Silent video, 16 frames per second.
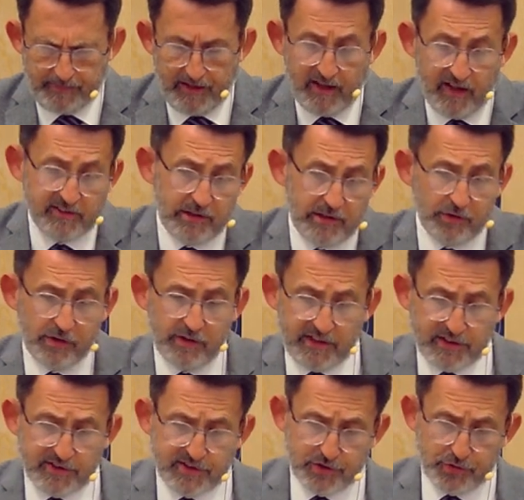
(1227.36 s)
As I look at
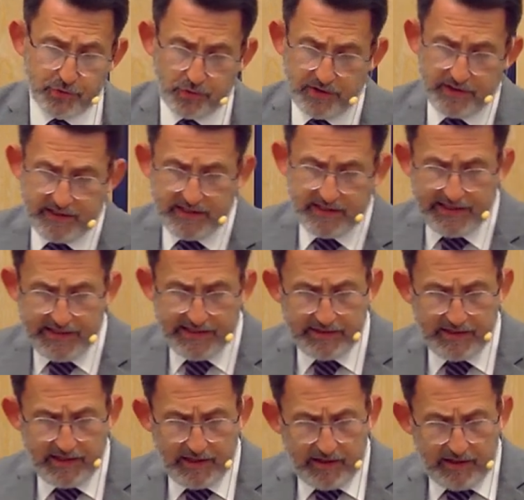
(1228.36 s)
this story again,
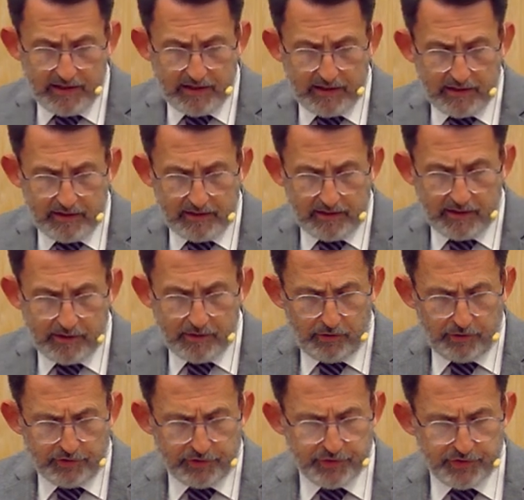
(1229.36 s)
I
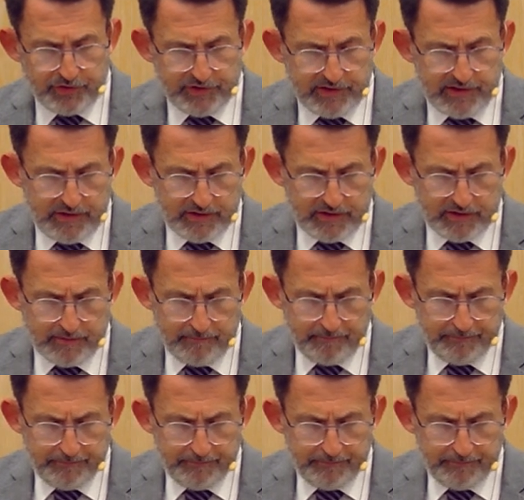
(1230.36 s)
also see that